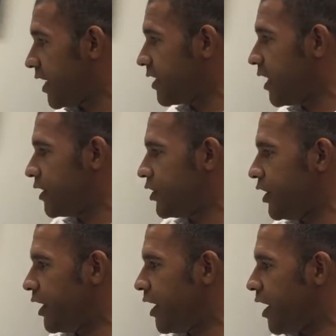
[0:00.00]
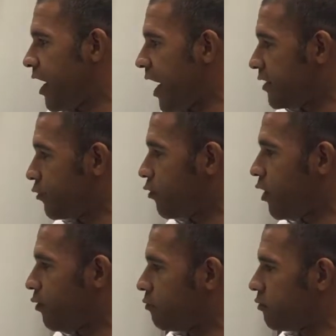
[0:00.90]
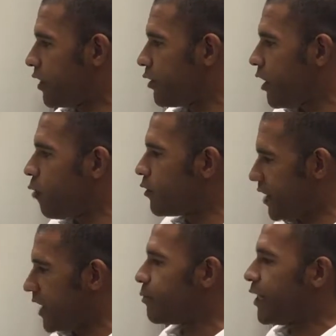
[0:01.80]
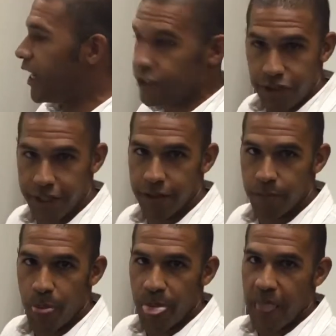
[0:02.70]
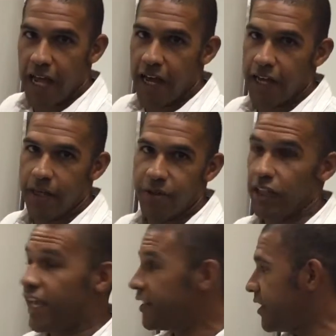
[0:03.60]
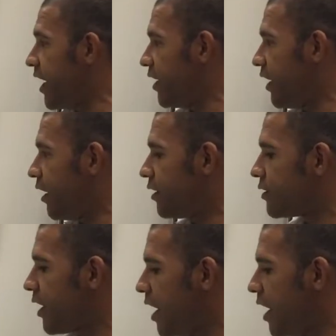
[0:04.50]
technology has grown literally almost exponentially in the last 10 years.